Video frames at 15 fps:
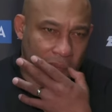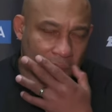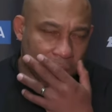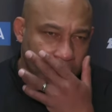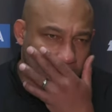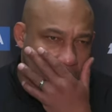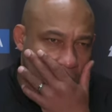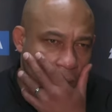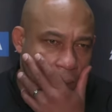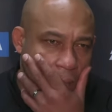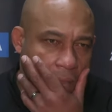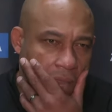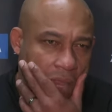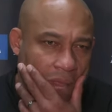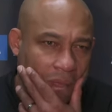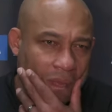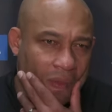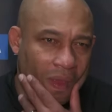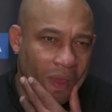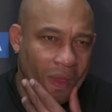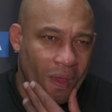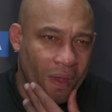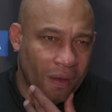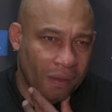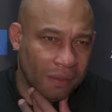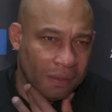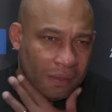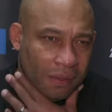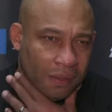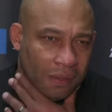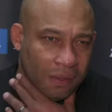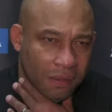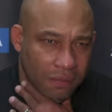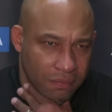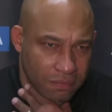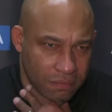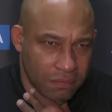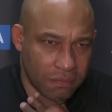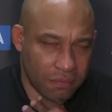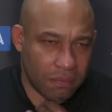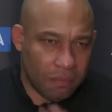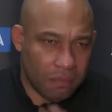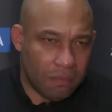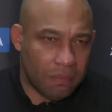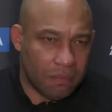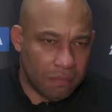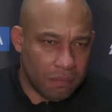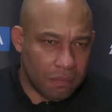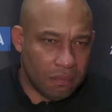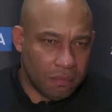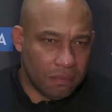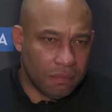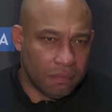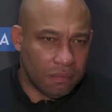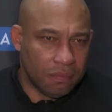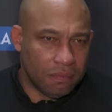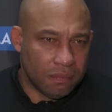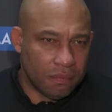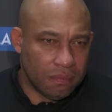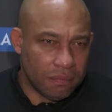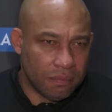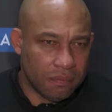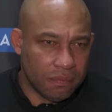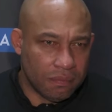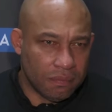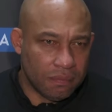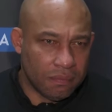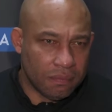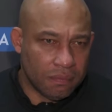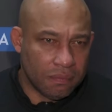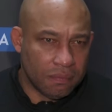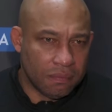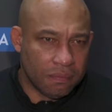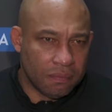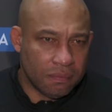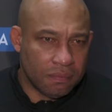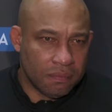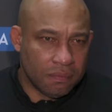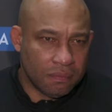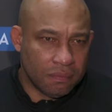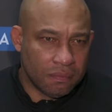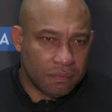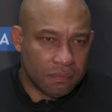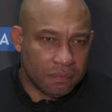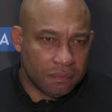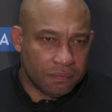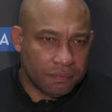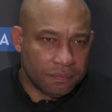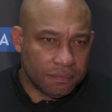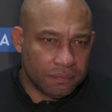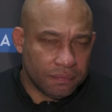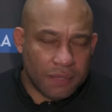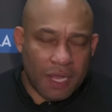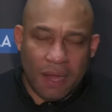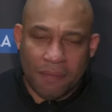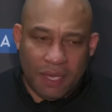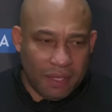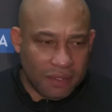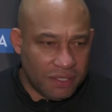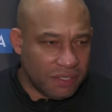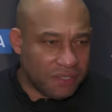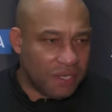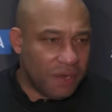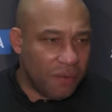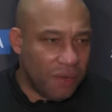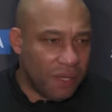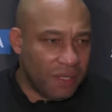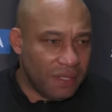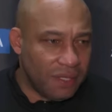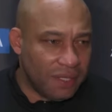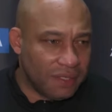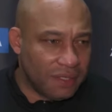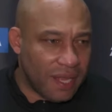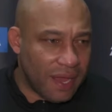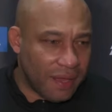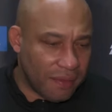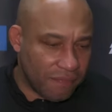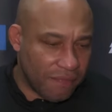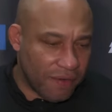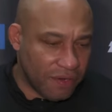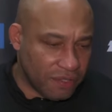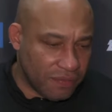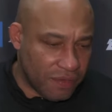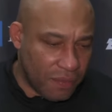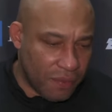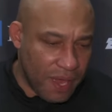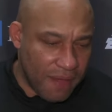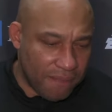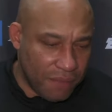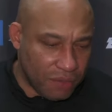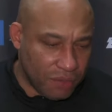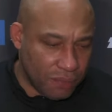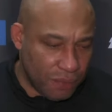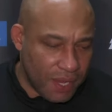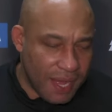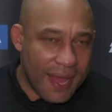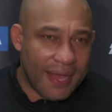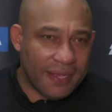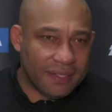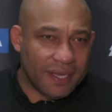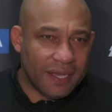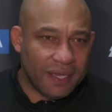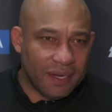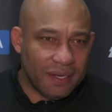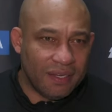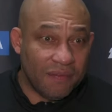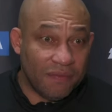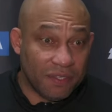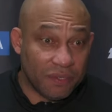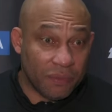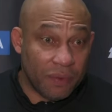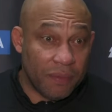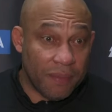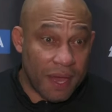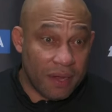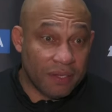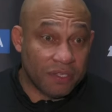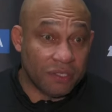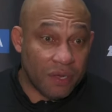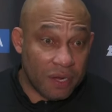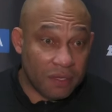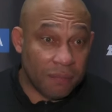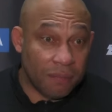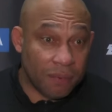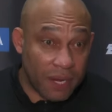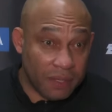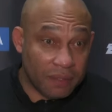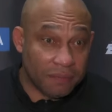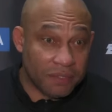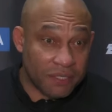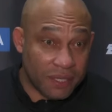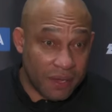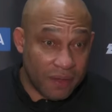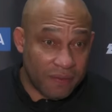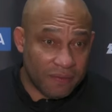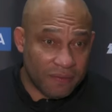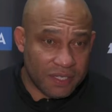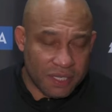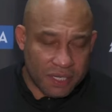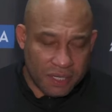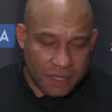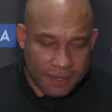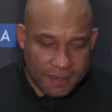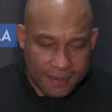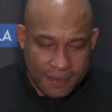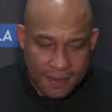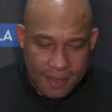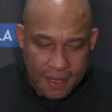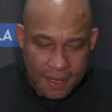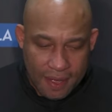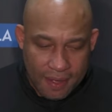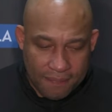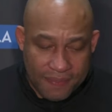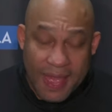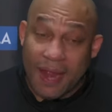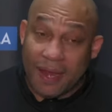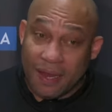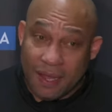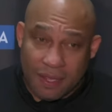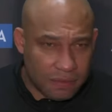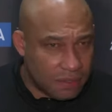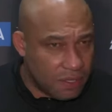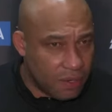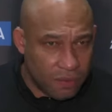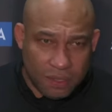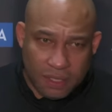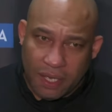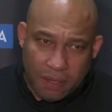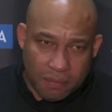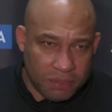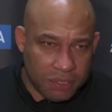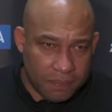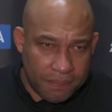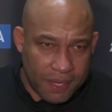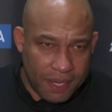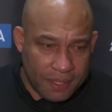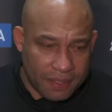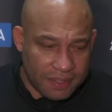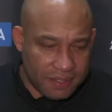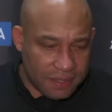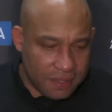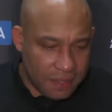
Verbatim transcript: you know, going lightning fast off the defensive rebounds today, what role have they played in getting the team to, to shift there? I mean, just their willingness. Like, first of all, we have multiple guys that can get a defensive rebound and start to break themselves. Um, that totally helps your pace.